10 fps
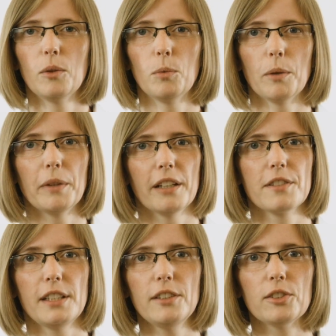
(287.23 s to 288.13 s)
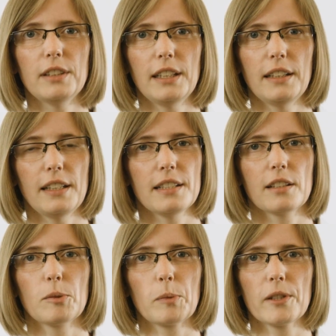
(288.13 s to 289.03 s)
What we have seen today is that
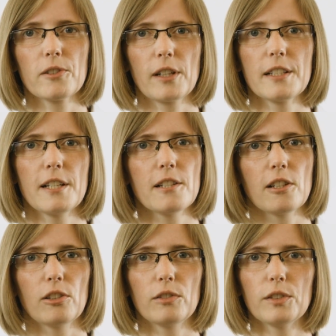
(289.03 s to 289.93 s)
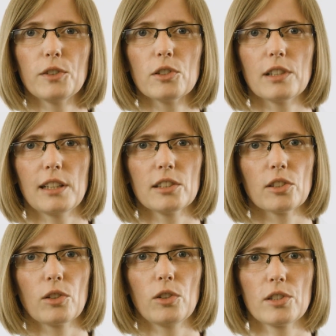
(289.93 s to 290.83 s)
the pressurization of the fuselage
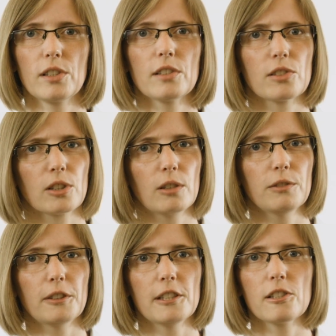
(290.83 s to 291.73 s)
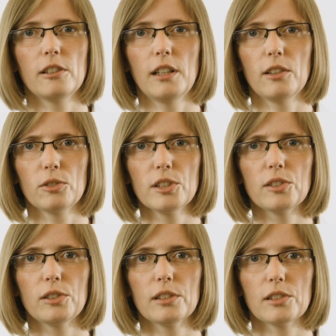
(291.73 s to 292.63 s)
causes circumferential and
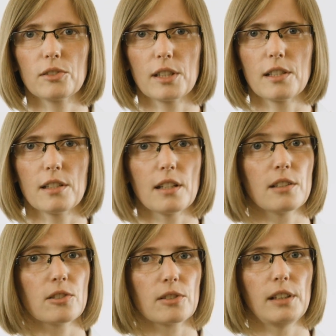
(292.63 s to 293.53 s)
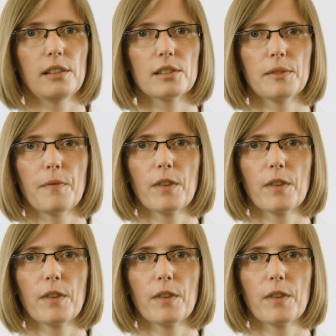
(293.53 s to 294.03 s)
longitudinal stresses and strains.